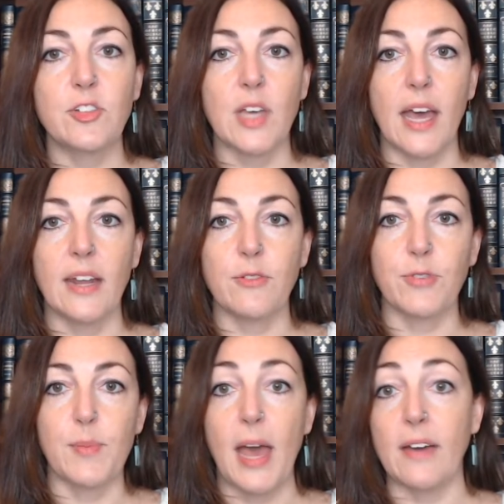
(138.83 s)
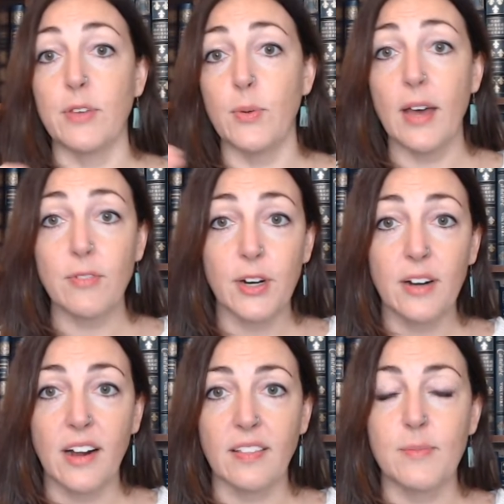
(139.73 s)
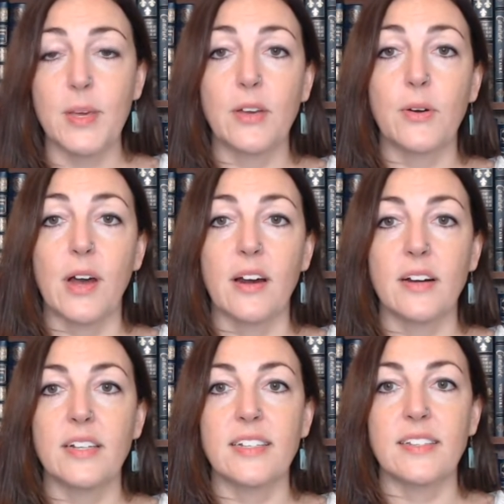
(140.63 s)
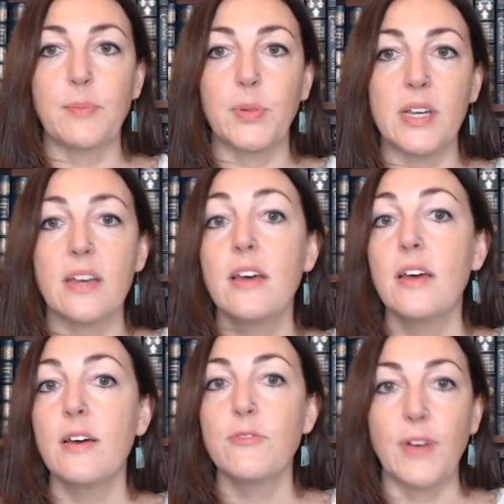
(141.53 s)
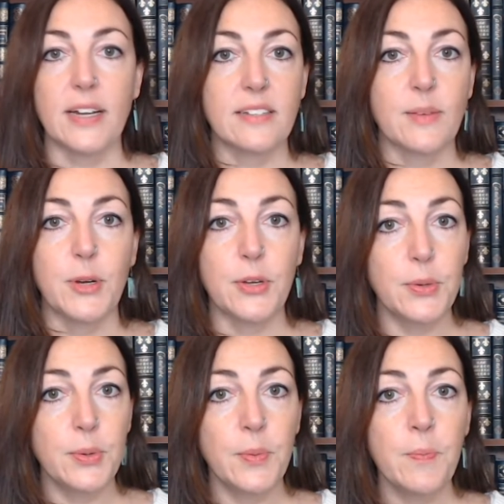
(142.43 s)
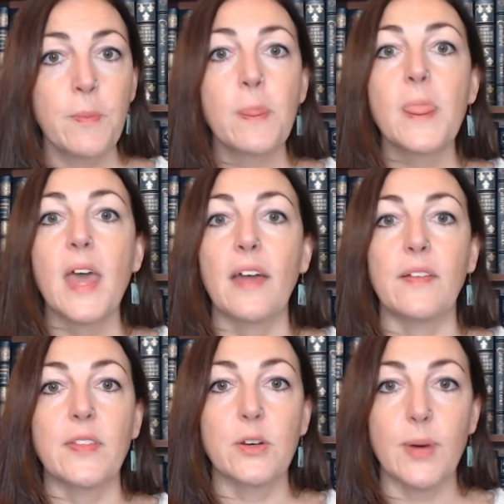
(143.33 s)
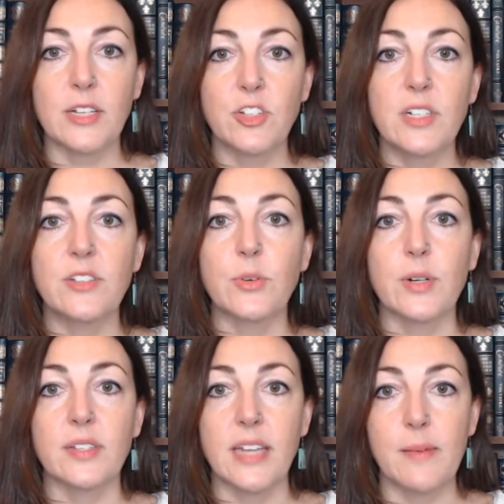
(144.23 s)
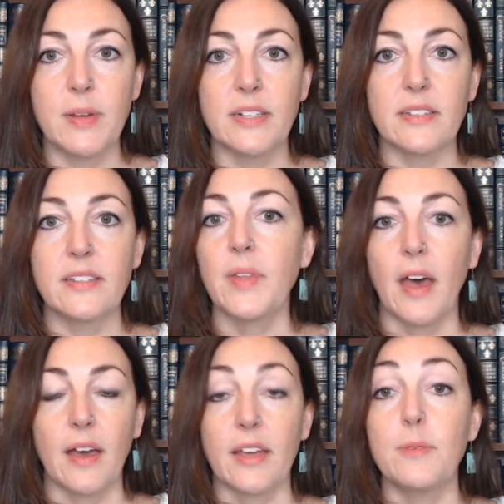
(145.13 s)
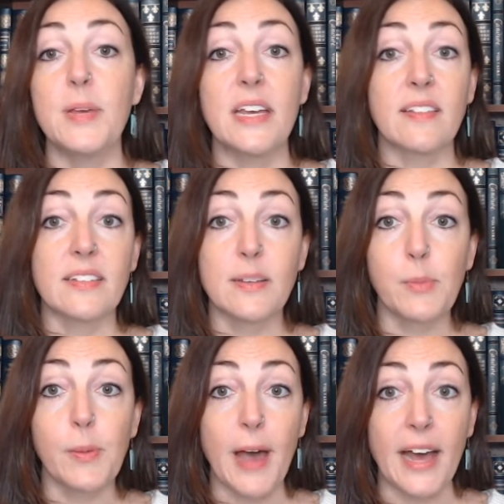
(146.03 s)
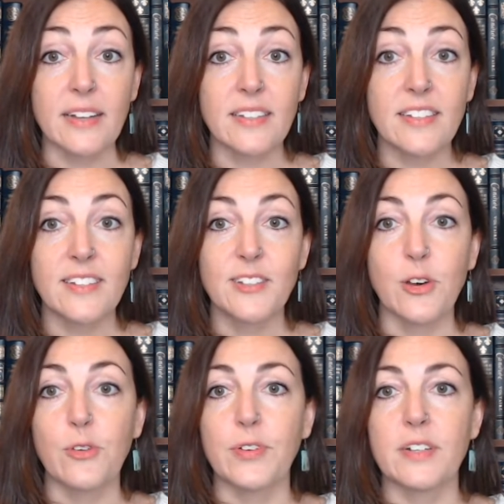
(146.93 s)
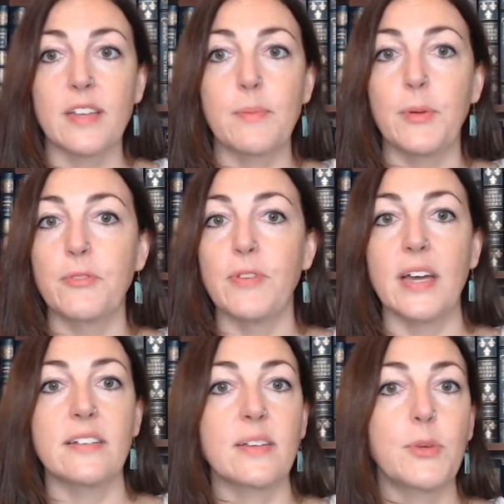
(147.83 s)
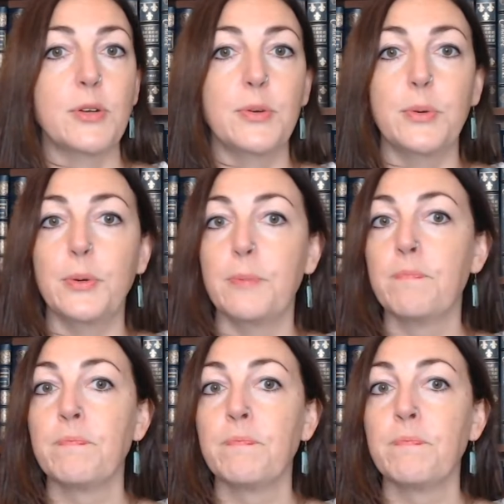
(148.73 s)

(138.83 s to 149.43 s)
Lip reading: the heading from have you ever on the bingo card to simply find someone who, and then the questions or statements could be in the simple past. So for example, find someone who